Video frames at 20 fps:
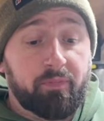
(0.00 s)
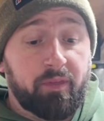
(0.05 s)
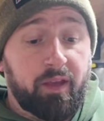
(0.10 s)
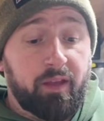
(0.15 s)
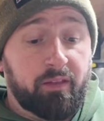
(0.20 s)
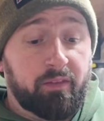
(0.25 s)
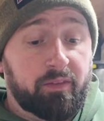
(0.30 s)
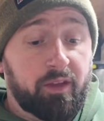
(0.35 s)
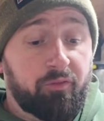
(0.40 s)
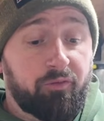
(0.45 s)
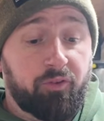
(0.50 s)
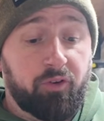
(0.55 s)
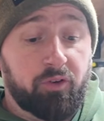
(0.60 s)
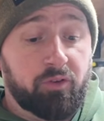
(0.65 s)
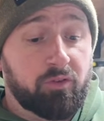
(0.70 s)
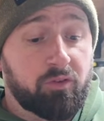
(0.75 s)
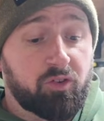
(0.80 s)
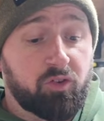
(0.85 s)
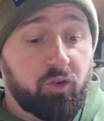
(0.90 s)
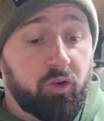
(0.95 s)
in
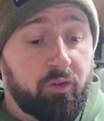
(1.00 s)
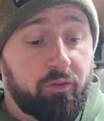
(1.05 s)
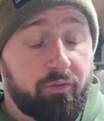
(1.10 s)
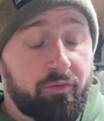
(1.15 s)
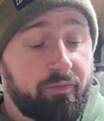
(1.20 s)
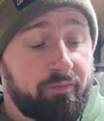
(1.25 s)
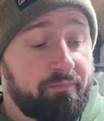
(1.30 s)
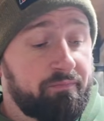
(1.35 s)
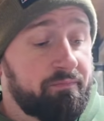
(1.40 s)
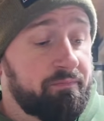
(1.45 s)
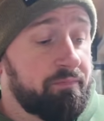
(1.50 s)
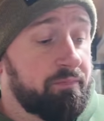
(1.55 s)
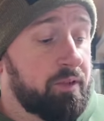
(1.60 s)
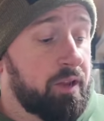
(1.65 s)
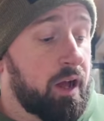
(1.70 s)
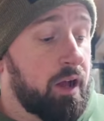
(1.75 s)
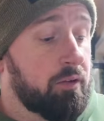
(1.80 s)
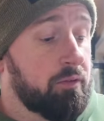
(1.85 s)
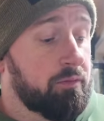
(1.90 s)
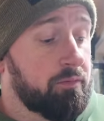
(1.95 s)
different sort of,
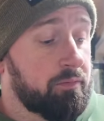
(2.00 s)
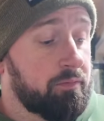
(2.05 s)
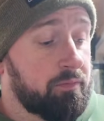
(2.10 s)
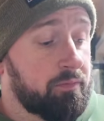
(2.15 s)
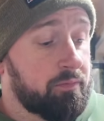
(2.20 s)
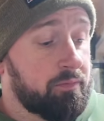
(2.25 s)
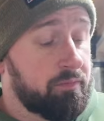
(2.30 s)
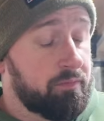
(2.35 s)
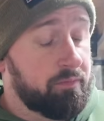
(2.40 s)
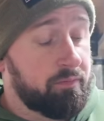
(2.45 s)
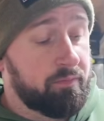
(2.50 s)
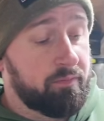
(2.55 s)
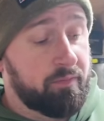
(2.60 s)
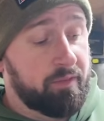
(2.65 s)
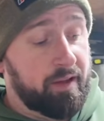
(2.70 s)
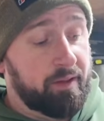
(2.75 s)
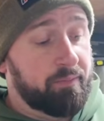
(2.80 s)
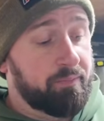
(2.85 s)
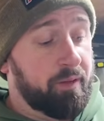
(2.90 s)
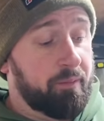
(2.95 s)
you know,
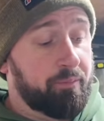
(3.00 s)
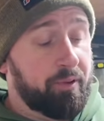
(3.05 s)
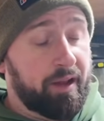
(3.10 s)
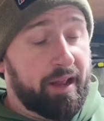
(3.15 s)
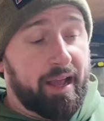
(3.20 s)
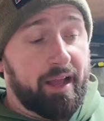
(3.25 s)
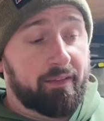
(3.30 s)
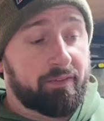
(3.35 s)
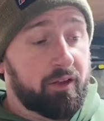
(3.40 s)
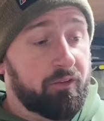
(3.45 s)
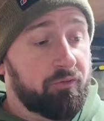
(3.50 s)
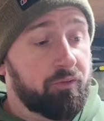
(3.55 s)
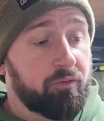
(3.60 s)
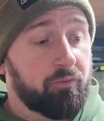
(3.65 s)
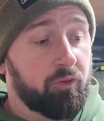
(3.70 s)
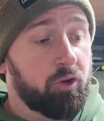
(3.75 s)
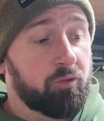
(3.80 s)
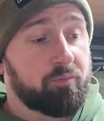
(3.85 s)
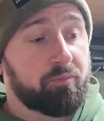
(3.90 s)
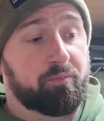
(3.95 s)
they bring out a
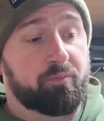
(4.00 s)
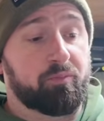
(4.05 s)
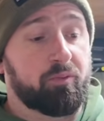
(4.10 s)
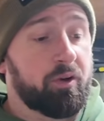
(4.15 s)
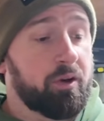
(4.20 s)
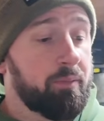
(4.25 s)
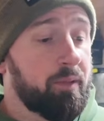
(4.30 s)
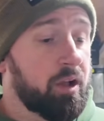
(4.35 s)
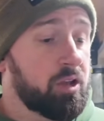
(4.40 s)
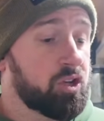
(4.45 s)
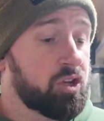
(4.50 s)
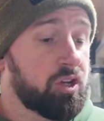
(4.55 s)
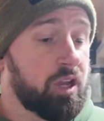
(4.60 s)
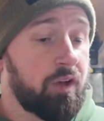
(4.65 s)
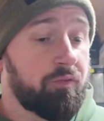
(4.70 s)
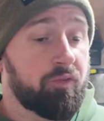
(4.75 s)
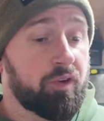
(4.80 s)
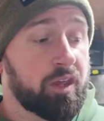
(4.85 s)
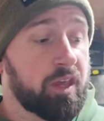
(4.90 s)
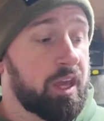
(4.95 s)
different rod pretty much
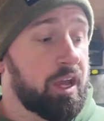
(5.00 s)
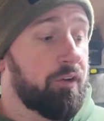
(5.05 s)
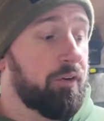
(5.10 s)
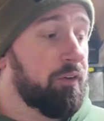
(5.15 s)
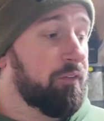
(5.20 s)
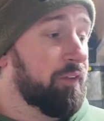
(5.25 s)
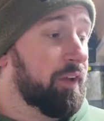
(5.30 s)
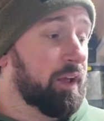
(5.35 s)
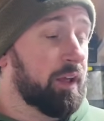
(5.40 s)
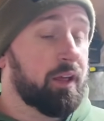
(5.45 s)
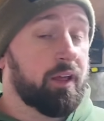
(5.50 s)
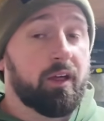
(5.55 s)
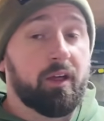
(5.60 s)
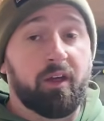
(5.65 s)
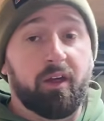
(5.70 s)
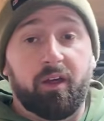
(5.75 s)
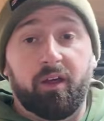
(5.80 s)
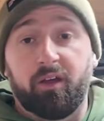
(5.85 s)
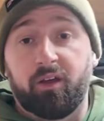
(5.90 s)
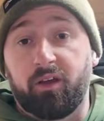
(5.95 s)
every year. I think
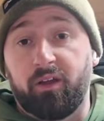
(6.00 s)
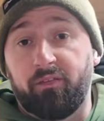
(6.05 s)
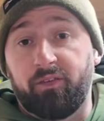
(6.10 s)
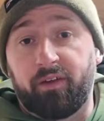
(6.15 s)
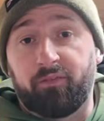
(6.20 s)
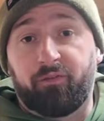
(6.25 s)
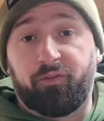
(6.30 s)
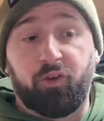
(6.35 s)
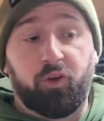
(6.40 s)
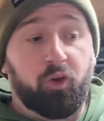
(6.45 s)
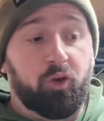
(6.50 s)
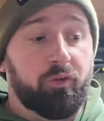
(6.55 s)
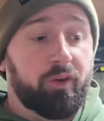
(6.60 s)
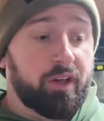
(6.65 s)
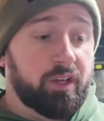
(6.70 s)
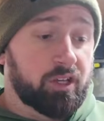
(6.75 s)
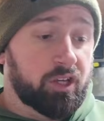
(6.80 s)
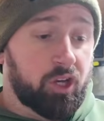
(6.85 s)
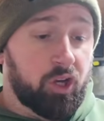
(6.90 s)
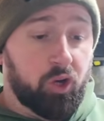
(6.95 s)
they've had
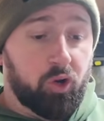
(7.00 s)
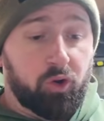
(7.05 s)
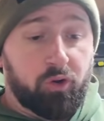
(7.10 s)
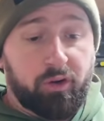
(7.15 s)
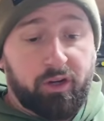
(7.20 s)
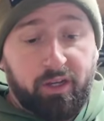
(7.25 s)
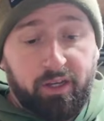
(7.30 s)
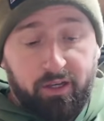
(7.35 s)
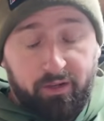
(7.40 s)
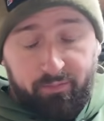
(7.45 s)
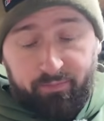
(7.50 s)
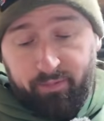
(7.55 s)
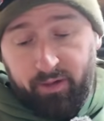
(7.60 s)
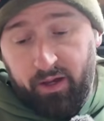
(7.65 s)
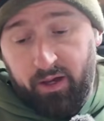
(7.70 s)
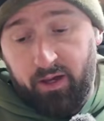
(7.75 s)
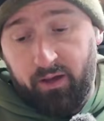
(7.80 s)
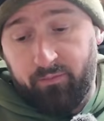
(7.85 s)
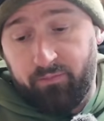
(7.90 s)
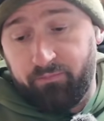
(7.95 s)
Furies, Kyoris,
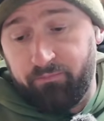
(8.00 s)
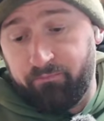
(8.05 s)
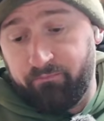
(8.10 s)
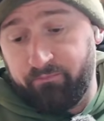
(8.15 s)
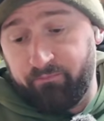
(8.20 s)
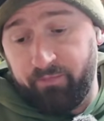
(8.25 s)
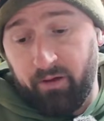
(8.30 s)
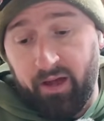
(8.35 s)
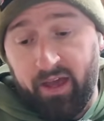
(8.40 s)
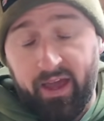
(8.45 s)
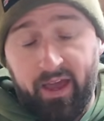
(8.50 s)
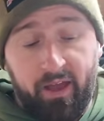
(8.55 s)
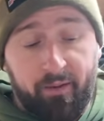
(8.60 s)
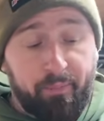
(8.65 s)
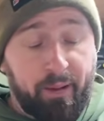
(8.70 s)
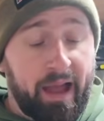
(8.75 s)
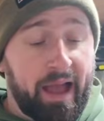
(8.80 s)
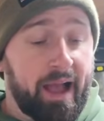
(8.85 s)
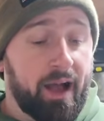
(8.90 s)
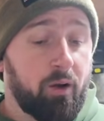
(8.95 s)
Air
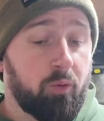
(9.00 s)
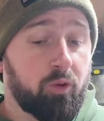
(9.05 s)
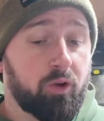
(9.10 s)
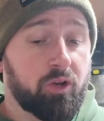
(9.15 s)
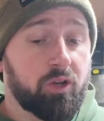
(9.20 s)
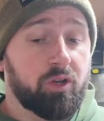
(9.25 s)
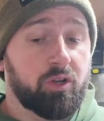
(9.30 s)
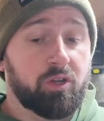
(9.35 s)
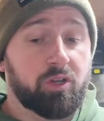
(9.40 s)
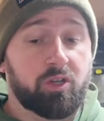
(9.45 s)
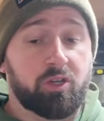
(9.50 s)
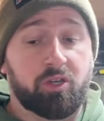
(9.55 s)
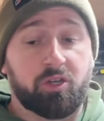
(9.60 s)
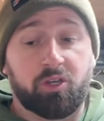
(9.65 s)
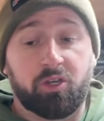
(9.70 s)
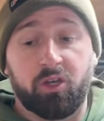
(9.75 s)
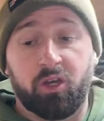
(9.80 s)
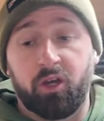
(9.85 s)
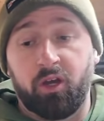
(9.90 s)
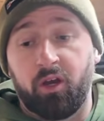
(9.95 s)

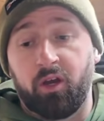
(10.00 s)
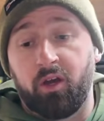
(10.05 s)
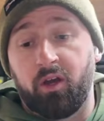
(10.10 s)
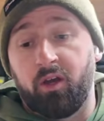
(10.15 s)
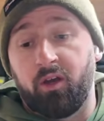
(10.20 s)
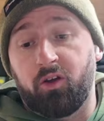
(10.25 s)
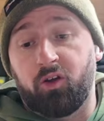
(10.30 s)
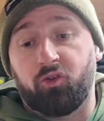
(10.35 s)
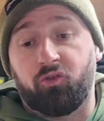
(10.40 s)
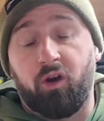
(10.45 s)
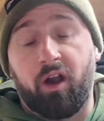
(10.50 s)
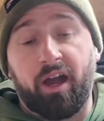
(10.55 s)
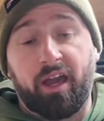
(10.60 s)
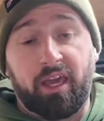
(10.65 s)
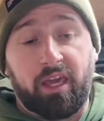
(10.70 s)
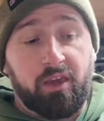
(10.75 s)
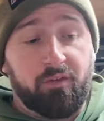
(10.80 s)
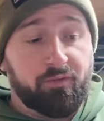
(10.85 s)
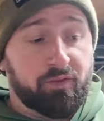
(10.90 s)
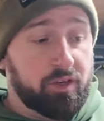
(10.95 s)
Powers,
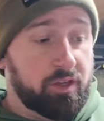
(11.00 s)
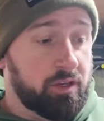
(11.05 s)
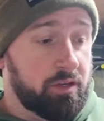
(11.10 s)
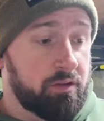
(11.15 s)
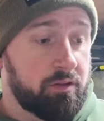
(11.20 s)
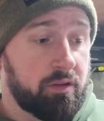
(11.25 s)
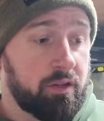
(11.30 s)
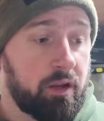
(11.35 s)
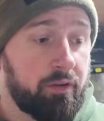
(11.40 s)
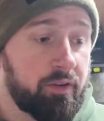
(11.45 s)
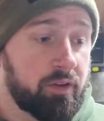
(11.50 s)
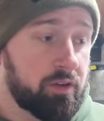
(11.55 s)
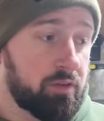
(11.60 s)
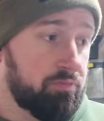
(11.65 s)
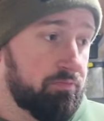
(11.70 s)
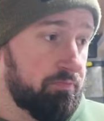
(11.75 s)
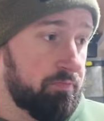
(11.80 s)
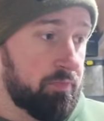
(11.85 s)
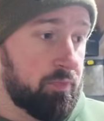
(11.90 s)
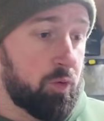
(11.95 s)
Craves, you know, there's
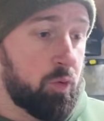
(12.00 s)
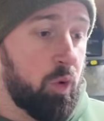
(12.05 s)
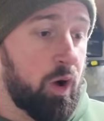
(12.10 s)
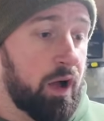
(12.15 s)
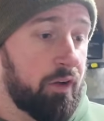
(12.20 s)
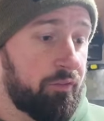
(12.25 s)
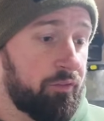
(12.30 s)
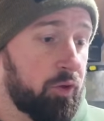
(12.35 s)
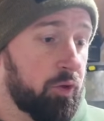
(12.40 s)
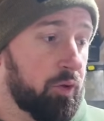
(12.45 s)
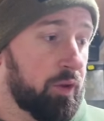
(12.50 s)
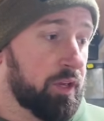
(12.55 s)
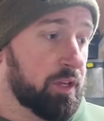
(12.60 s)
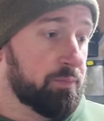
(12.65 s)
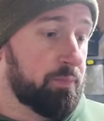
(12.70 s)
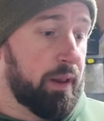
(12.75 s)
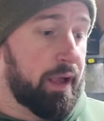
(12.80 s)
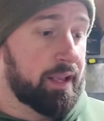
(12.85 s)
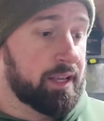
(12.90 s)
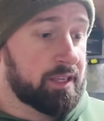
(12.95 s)
quite a few of these
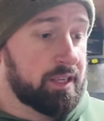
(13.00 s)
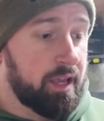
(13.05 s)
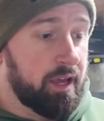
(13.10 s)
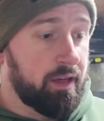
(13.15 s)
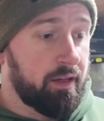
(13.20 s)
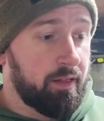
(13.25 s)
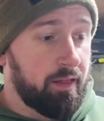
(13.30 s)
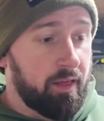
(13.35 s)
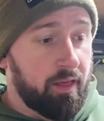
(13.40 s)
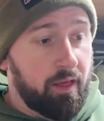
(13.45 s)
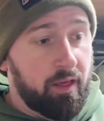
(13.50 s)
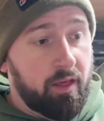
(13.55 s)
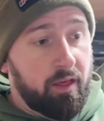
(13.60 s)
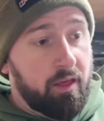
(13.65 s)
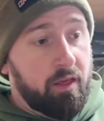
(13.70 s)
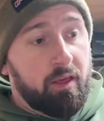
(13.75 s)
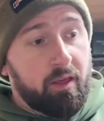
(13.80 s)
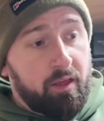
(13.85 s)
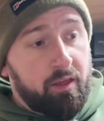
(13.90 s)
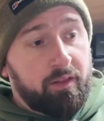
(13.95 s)
blanks now.
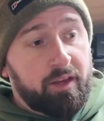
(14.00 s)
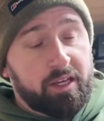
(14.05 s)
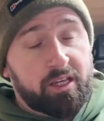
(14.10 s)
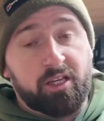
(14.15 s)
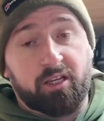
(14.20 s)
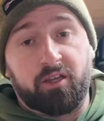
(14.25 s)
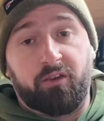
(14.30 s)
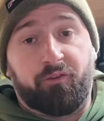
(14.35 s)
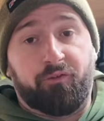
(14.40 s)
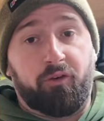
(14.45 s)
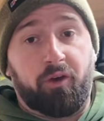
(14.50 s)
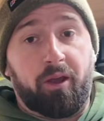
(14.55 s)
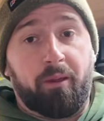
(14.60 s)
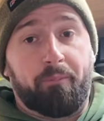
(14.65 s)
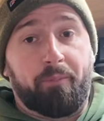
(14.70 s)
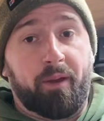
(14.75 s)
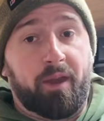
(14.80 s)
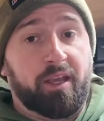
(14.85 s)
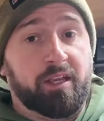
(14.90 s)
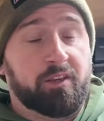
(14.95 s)
This is the
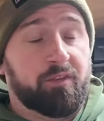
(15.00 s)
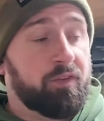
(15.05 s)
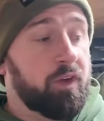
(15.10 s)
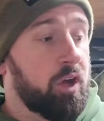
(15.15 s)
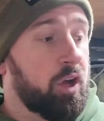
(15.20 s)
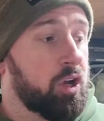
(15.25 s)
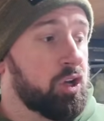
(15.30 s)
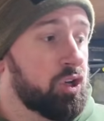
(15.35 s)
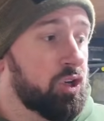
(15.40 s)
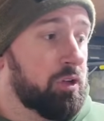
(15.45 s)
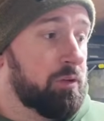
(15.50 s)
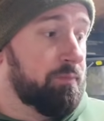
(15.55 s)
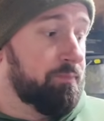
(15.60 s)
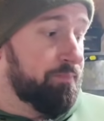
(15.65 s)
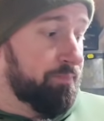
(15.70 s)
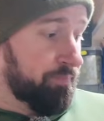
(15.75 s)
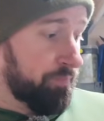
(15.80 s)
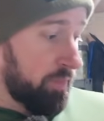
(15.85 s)
3-piece version.